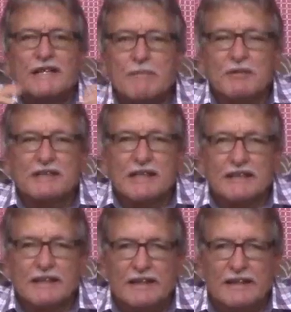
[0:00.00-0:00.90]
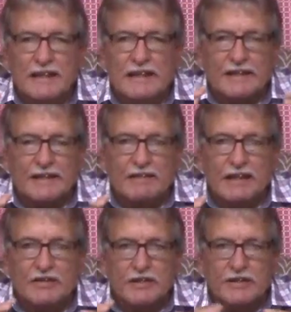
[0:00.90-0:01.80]
happens at the uh,
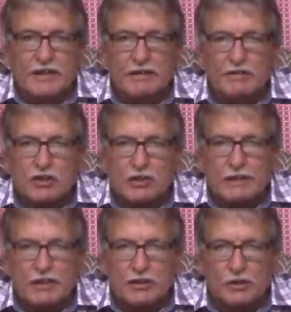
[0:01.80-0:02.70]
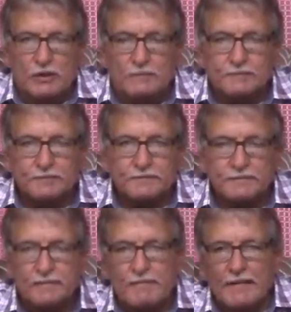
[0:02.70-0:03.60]
Revelation 3 verse 22?
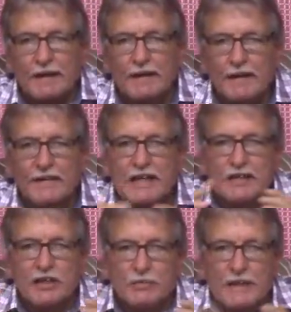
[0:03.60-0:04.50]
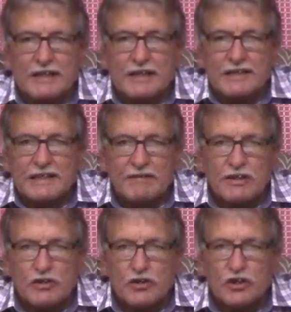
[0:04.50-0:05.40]
That is where the
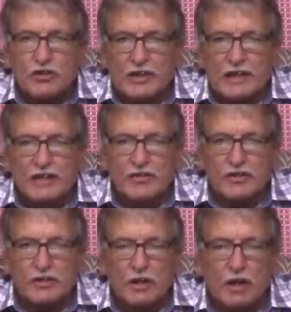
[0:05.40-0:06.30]
seventh church age,